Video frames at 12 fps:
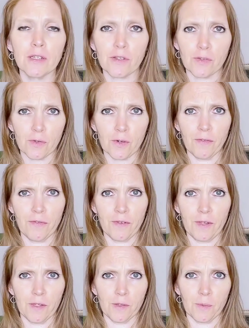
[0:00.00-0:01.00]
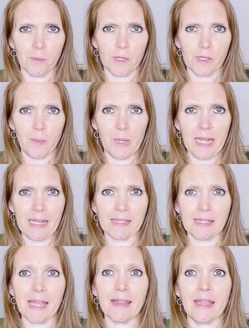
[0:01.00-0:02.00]
sort of is what's being
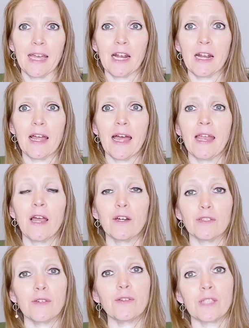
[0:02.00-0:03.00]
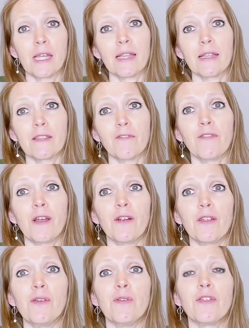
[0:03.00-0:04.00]
said there, and also saying that the fair
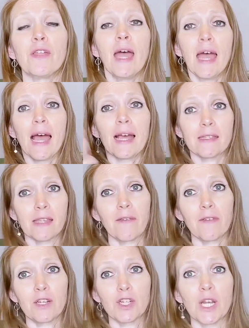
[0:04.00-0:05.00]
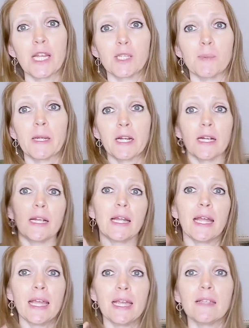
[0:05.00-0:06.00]
youth has given
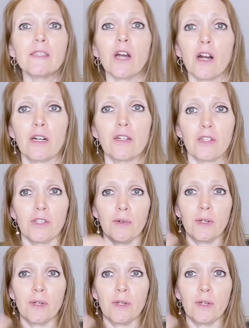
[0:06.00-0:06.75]
Shakespeare his heart. So